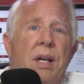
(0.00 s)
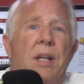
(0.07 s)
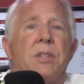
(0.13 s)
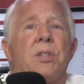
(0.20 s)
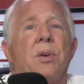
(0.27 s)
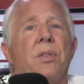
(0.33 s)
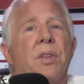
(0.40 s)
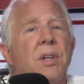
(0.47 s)

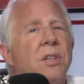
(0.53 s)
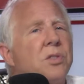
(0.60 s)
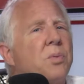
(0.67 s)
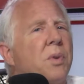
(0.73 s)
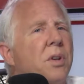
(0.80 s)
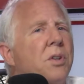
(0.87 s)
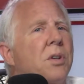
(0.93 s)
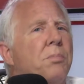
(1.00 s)
And so there's
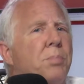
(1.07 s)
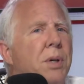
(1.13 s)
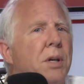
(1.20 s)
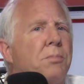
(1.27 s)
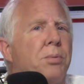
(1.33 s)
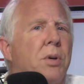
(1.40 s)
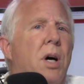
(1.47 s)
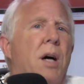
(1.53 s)
one of your
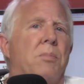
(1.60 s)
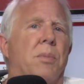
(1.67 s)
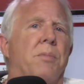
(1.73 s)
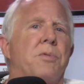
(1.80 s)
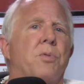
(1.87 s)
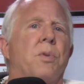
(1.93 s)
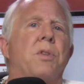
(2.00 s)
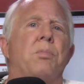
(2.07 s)
big
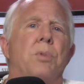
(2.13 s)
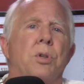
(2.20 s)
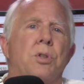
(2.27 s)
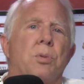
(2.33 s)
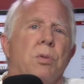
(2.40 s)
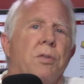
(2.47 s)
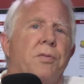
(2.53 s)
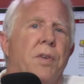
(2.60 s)
problems with
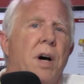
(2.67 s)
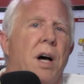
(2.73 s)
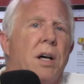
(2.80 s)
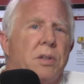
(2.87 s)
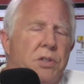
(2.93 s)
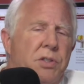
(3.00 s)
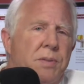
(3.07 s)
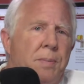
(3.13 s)
mutual
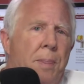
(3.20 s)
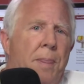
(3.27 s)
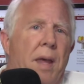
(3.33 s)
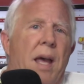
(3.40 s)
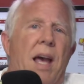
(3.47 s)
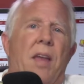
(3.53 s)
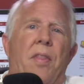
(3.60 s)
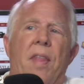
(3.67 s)
funds.
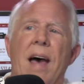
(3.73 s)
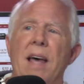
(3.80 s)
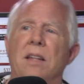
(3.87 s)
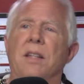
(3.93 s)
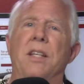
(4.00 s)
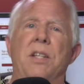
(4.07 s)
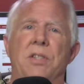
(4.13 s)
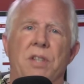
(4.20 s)
And
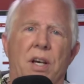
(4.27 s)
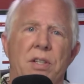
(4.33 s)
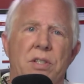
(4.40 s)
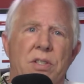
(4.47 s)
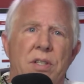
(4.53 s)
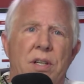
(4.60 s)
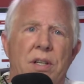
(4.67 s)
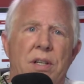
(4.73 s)
that leads
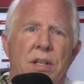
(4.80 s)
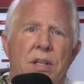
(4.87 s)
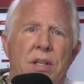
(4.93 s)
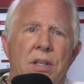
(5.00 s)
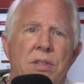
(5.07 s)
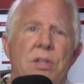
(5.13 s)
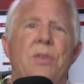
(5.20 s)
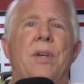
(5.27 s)
us
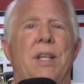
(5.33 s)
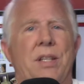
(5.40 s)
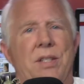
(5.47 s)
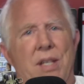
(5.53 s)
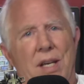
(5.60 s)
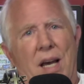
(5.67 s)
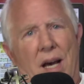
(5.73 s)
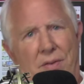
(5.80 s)
to
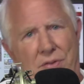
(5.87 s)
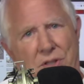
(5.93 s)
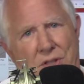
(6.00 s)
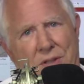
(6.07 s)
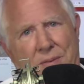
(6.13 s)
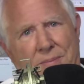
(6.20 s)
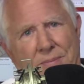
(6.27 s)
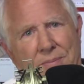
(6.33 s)

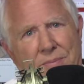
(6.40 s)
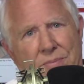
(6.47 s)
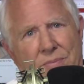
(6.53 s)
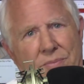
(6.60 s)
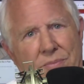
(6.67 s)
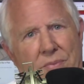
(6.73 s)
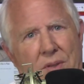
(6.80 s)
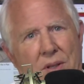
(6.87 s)
ETFs.
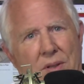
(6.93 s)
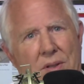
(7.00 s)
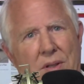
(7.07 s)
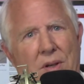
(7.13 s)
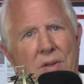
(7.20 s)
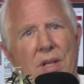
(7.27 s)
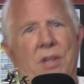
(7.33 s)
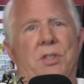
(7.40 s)

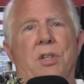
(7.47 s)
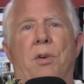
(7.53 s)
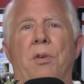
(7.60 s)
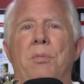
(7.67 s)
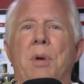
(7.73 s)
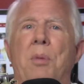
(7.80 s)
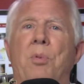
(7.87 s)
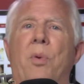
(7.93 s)
Okay, so
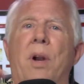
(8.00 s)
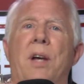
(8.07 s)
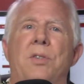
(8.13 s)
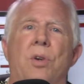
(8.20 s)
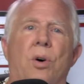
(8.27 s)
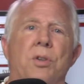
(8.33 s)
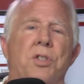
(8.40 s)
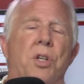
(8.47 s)
remember what I
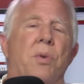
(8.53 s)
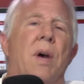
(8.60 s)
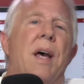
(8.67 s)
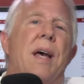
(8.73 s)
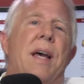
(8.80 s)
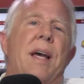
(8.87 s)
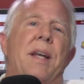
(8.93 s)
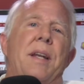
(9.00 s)
told you.
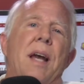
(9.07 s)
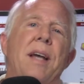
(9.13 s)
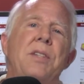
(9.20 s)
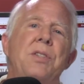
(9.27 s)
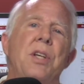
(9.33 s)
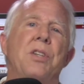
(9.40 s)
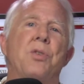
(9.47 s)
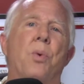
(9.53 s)
In
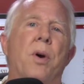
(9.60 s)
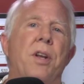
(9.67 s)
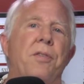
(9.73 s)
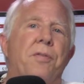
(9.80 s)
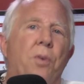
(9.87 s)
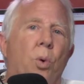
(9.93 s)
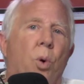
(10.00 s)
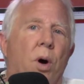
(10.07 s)

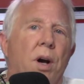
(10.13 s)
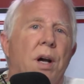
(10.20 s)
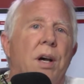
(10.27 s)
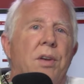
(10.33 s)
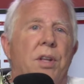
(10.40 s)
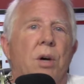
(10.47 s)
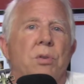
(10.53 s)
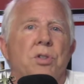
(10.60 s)
1924,
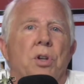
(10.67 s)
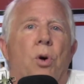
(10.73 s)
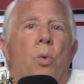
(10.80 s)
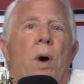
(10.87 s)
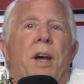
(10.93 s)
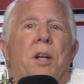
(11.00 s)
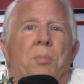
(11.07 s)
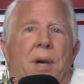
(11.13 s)
there was no
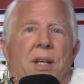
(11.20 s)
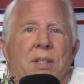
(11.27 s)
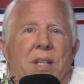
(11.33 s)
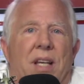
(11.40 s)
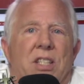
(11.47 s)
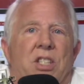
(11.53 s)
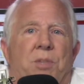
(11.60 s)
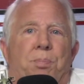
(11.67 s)
way to
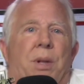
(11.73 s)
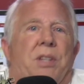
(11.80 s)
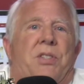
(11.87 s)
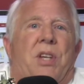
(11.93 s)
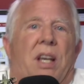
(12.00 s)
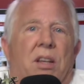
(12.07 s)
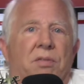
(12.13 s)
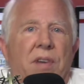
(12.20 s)
maintain
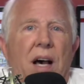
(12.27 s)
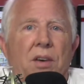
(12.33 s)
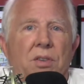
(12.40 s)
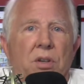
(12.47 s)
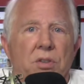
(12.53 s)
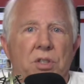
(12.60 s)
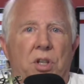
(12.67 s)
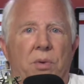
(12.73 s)
split-second
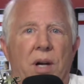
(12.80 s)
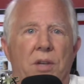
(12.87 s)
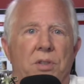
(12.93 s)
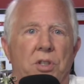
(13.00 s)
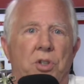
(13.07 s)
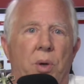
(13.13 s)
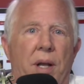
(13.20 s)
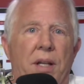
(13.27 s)
values throughout
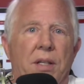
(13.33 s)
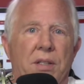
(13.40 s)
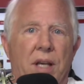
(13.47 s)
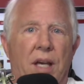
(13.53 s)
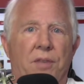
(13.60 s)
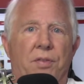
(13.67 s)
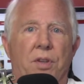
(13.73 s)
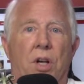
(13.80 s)
the trading
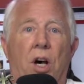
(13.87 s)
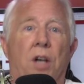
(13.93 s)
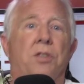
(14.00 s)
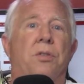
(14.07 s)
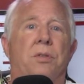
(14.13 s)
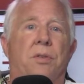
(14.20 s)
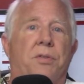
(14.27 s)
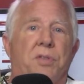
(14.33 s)
day for the
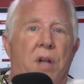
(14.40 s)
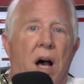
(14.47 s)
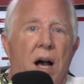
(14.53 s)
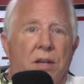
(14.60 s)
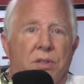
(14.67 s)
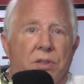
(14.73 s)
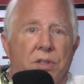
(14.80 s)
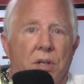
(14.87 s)
hundreds of
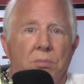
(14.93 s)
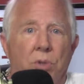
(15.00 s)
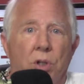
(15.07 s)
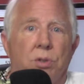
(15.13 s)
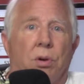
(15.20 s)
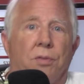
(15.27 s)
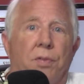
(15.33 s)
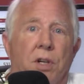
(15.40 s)
stocks in some
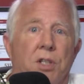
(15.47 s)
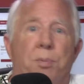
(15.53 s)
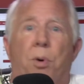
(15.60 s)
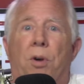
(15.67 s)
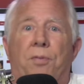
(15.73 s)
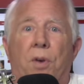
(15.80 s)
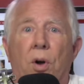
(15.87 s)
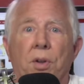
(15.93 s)
mutual funds
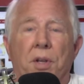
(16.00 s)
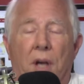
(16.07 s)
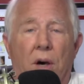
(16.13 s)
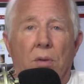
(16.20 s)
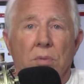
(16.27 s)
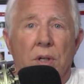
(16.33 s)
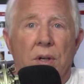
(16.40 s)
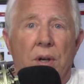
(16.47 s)

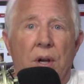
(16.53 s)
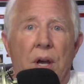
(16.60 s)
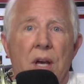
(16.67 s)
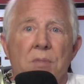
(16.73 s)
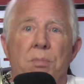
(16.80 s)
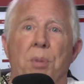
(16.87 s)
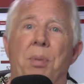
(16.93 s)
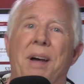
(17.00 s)
portfolio.
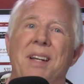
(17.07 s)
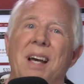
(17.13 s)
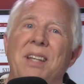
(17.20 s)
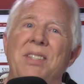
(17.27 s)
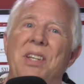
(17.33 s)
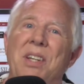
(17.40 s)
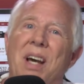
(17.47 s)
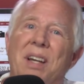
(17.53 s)
But by
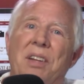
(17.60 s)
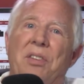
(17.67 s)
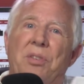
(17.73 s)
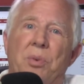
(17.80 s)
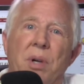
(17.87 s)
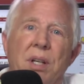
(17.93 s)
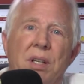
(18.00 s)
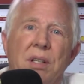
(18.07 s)

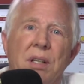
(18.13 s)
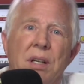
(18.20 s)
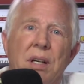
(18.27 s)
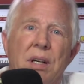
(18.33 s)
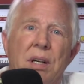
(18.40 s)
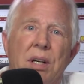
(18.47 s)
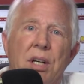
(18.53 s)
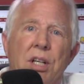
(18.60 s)
1993,
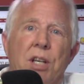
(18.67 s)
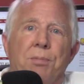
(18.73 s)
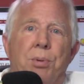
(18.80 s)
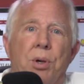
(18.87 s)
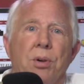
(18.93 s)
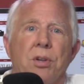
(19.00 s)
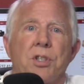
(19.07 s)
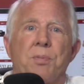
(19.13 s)

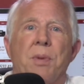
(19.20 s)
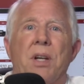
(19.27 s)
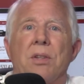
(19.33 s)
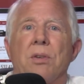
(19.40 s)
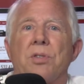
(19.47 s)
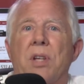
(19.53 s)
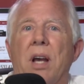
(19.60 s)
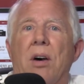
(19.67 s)
computers made
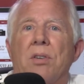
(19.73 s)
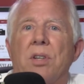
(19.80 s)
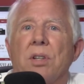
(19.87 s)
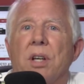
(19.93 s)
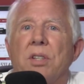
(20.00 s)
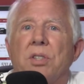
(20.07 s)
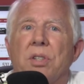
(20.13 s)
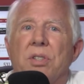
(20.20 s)
those
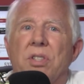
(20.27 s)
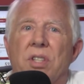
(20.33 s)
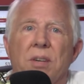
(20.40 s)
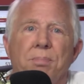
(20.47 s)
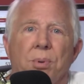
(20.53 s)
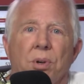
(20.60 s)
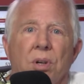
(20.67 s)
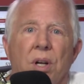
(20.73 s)
calculations
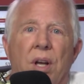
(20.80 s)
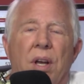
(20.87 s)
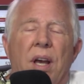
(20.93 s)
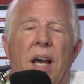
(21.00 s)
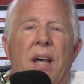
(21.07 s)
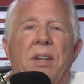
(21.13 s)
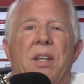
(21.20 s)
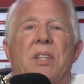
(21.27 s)
simple,
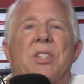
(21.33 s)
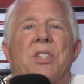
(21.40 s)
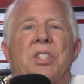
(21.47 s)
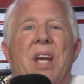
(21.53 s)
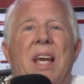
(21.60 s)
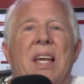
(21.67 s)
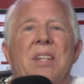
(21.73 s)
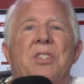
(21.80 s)
and the
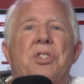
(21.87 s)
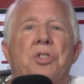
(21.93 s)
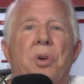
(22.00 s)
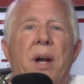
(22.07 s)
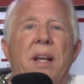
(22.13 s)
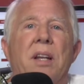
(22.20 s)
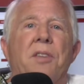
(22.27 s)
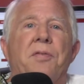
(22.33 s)

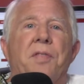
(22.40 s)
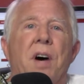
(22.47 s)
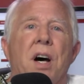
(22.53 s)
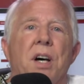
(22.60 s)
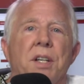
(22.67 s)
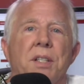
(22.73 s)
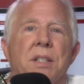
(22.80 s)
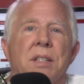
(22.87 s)
exchange-traded
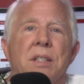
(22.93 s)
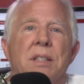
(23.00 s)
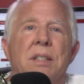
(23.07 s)
fund,